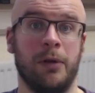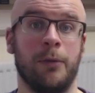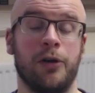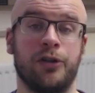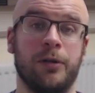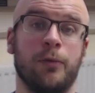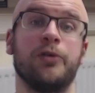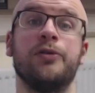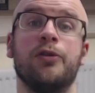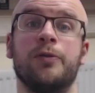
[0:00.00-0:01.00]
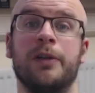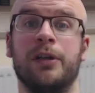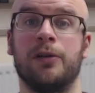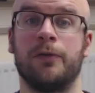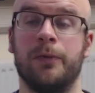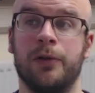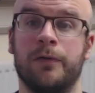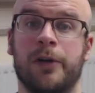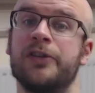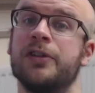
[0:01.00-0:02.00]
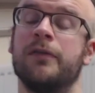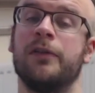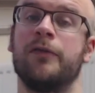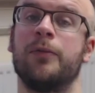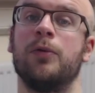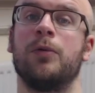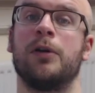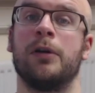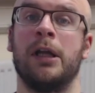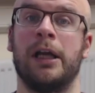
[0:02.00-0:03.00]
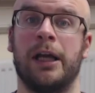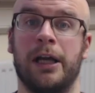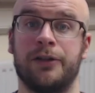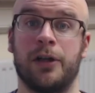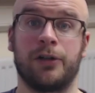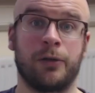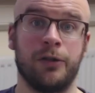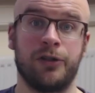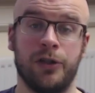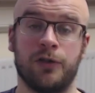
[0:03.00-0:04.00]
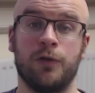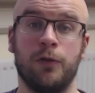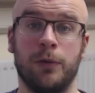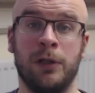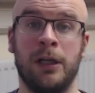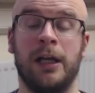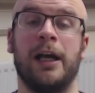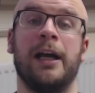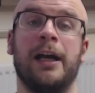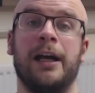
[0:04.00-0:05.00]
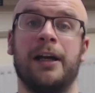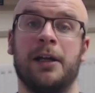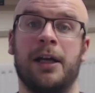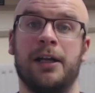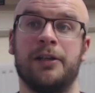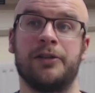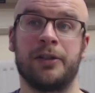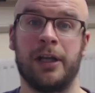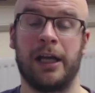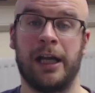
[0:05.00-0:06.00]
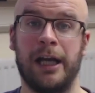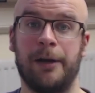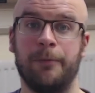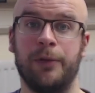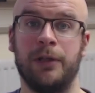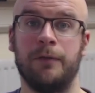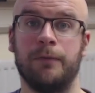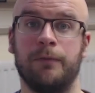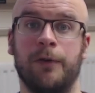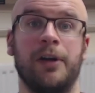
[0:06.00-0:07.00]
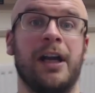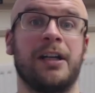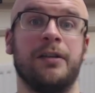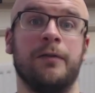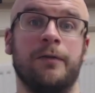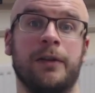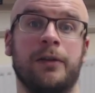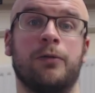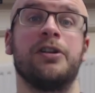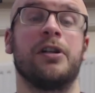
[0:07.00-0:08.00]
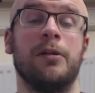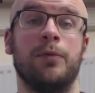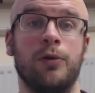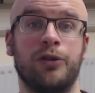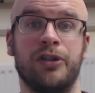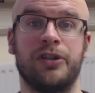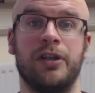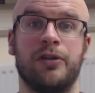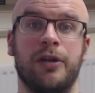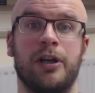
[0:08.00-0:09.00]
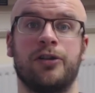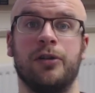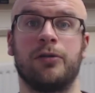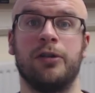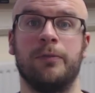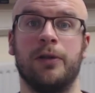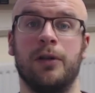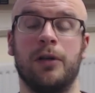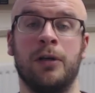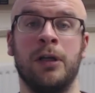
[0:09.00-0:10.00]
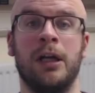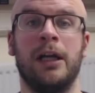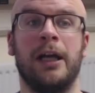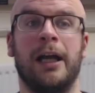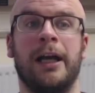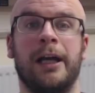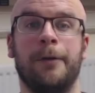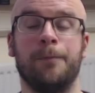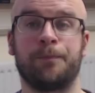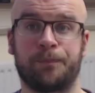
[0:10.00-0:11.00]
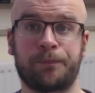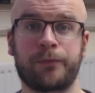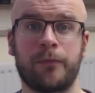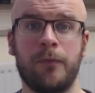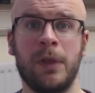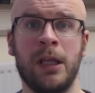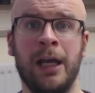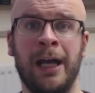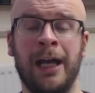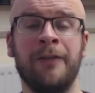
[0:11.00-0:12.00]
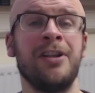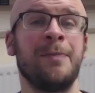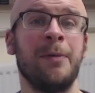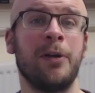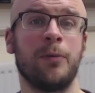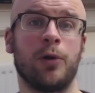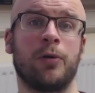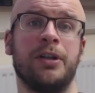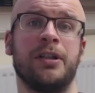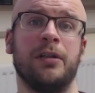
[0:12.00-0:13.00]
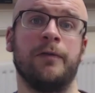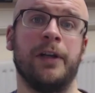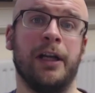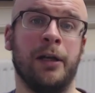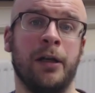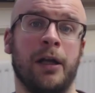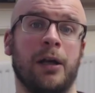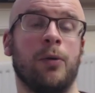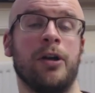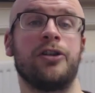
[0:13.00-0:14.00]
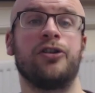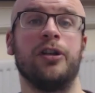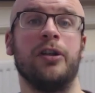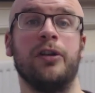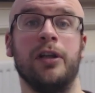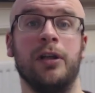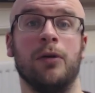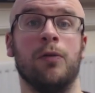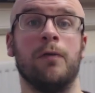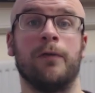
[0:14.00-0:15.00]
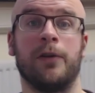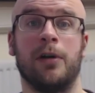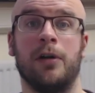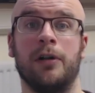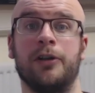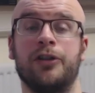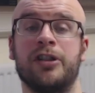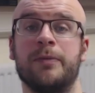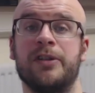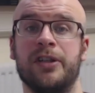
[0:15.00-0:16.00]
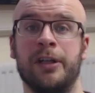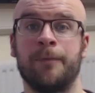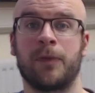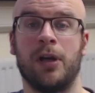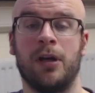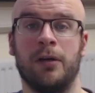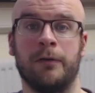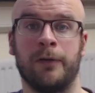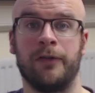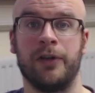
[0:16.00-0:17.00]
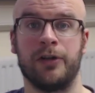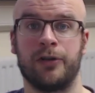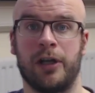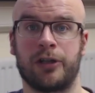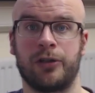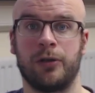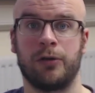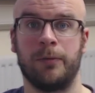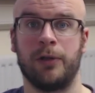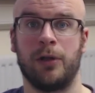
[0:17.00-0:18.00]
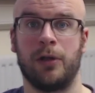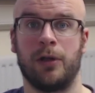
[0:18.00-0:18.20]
emerging, most notably here from the University of Liverpool, where Dr. Christine Schwabel has been very active in critical approaches to international criminal law. And these people in a more critical vein question the overall legitimacy of the international criminal